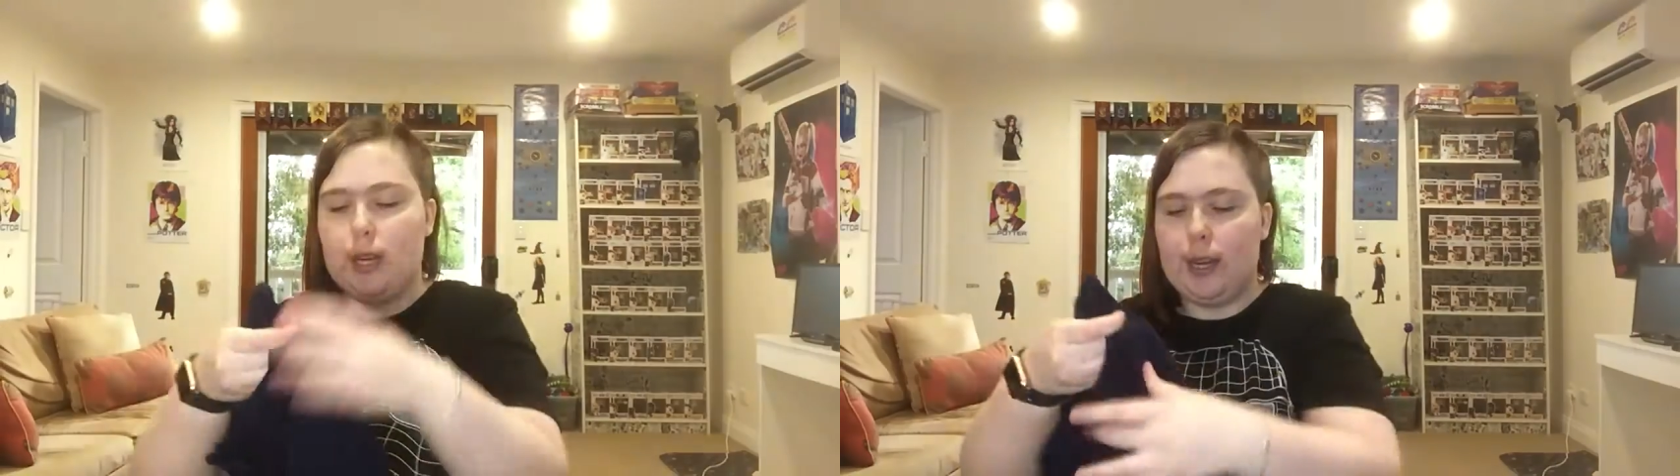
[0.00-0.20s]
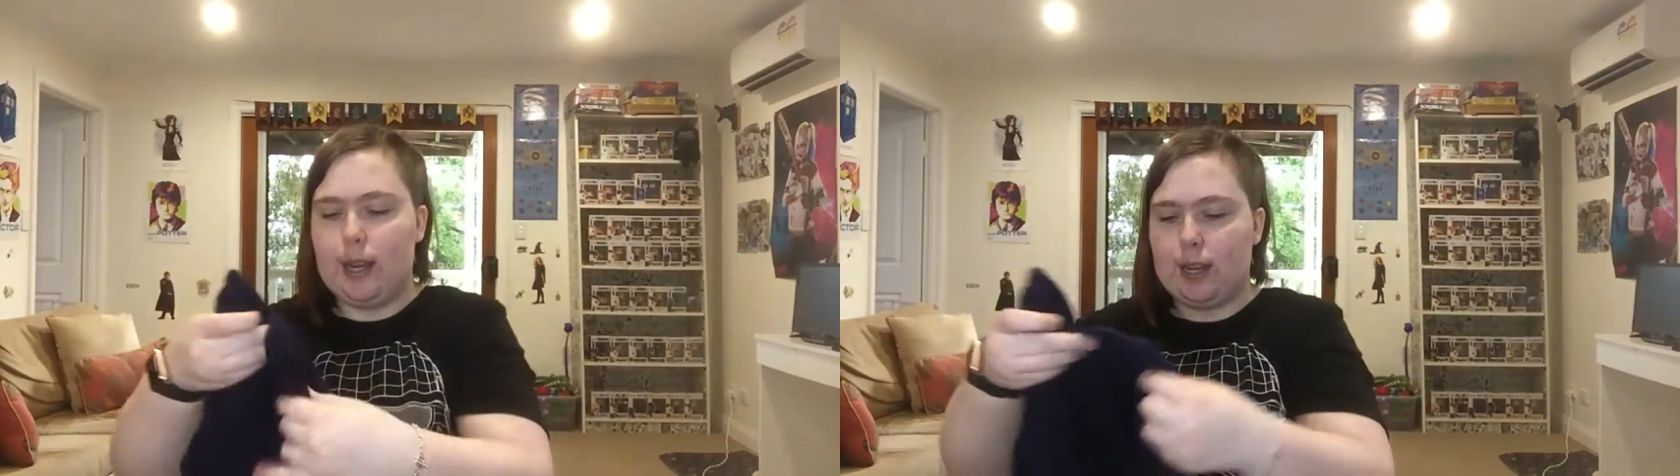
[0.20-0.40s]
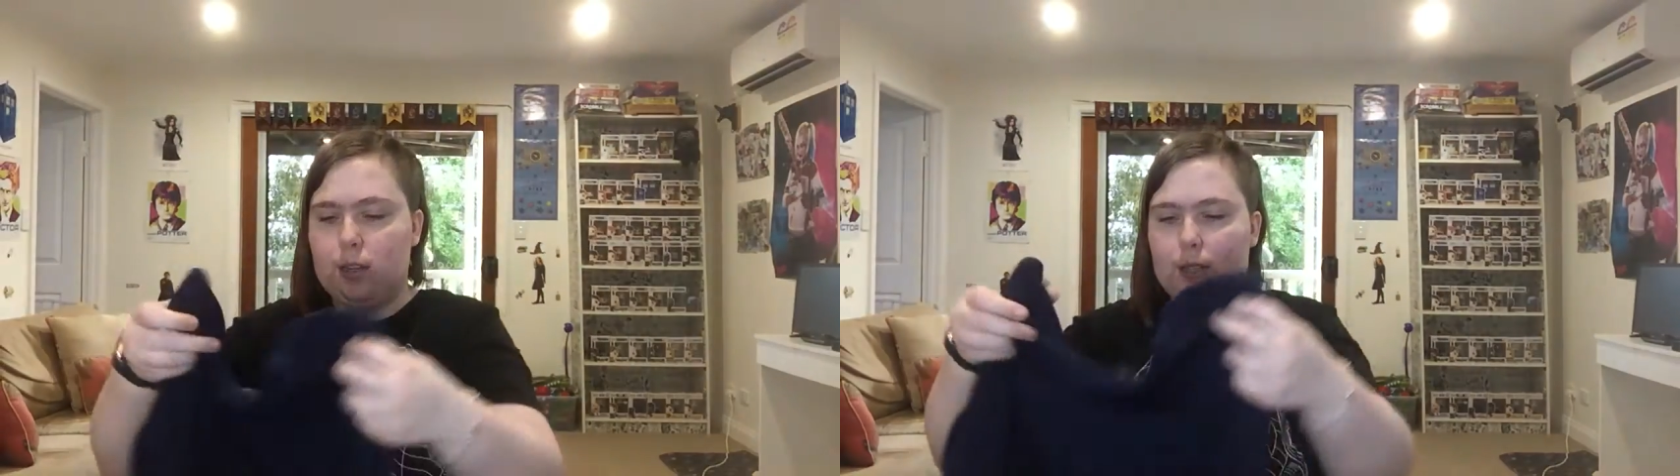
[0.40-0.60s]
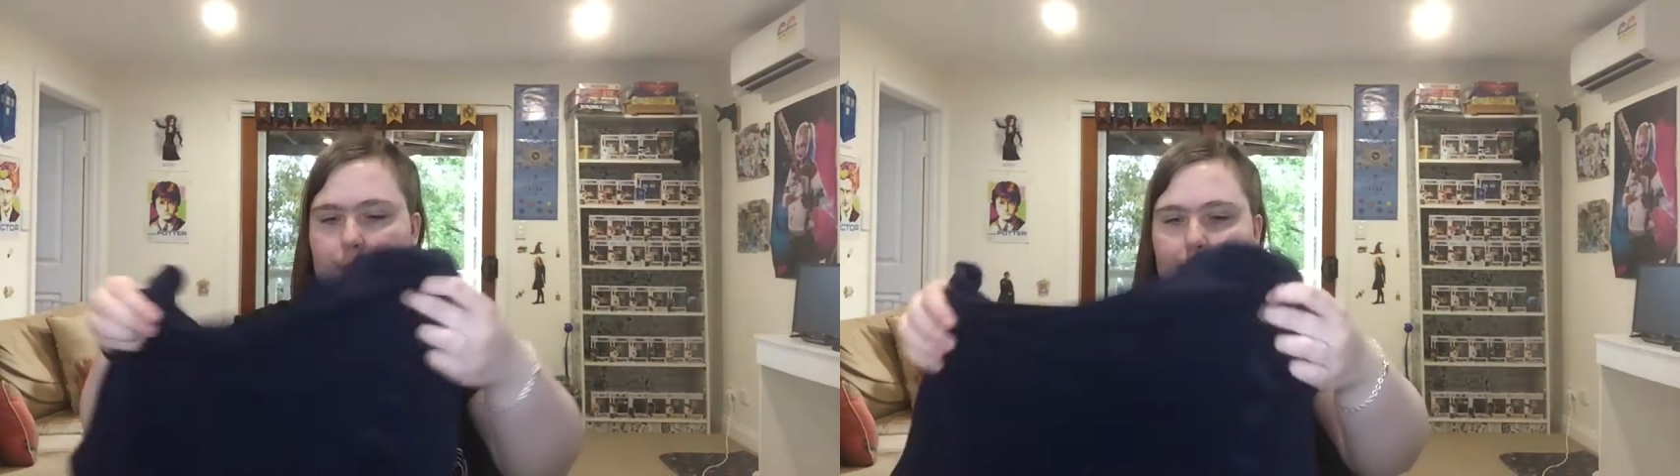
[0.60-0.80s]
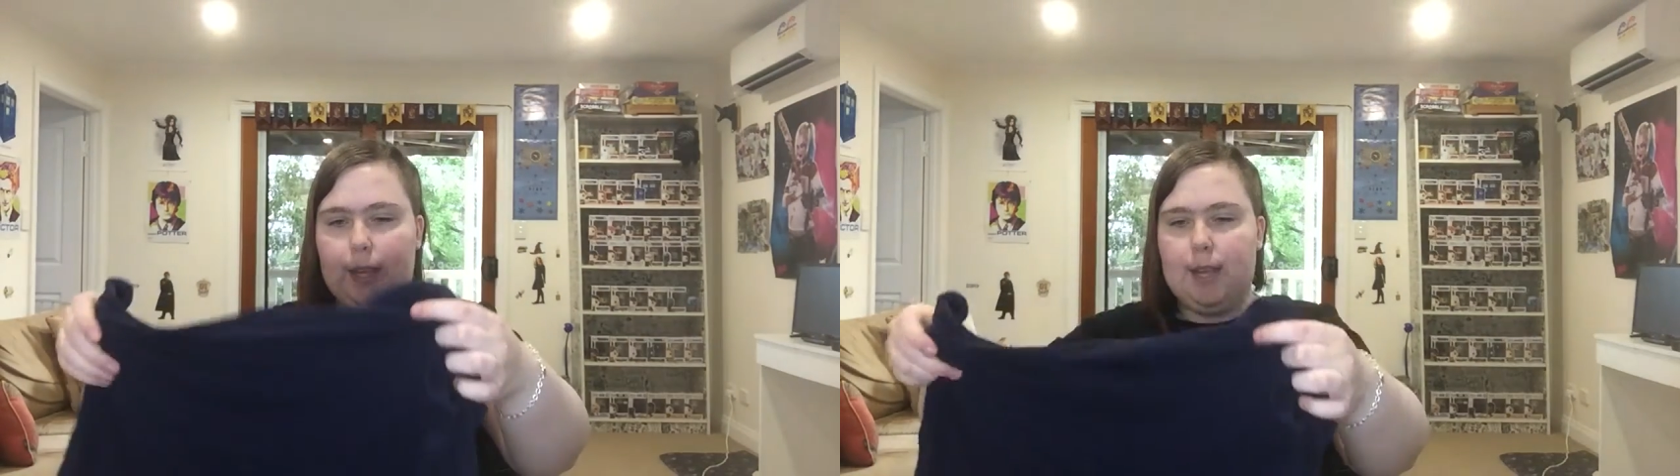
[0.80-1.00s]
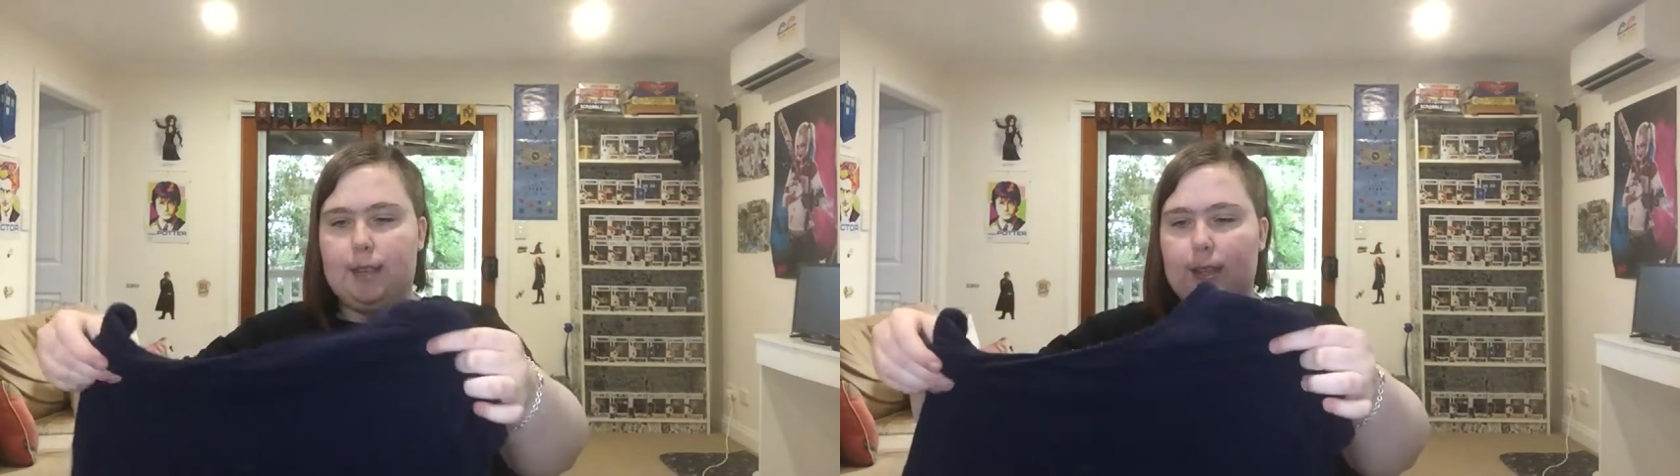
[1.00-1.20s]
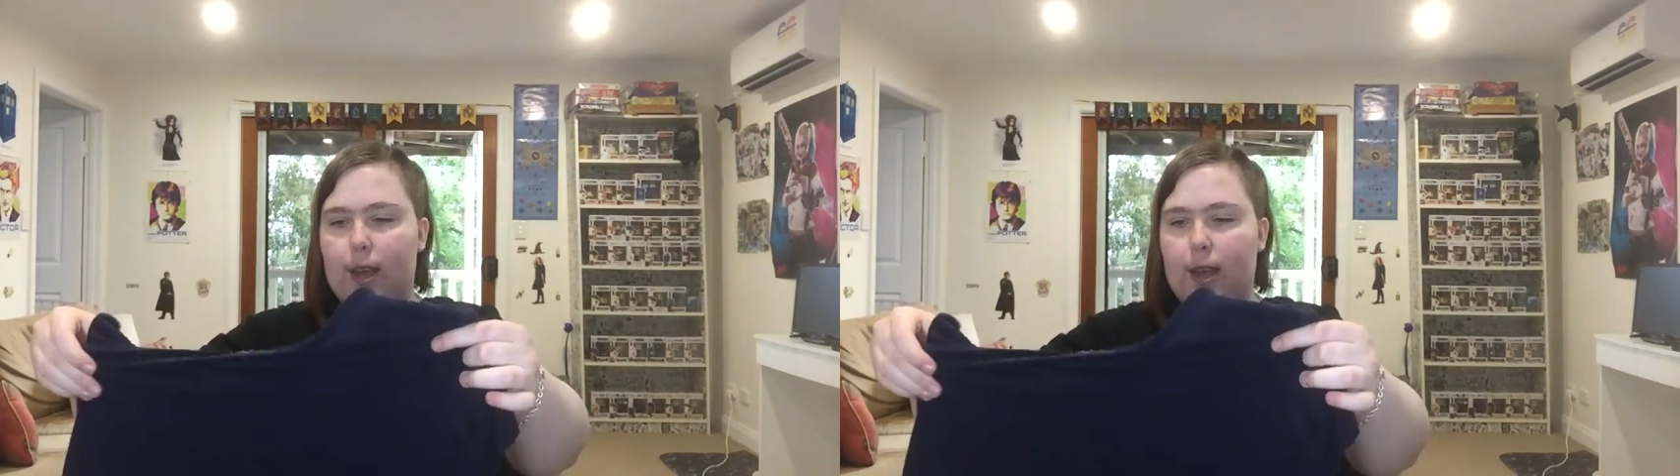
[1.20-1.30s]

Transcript: and it actually says